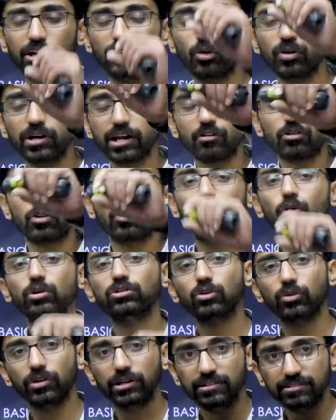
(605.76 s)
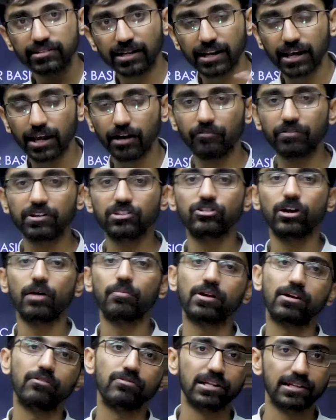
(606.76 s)
You don't have to go through each and every
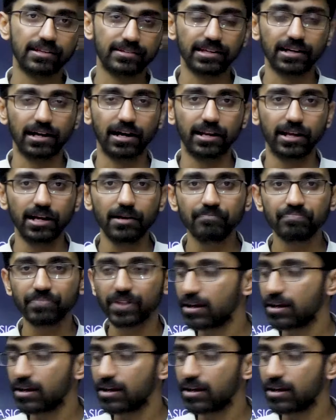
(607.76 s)
chapter of Nitin Singhania.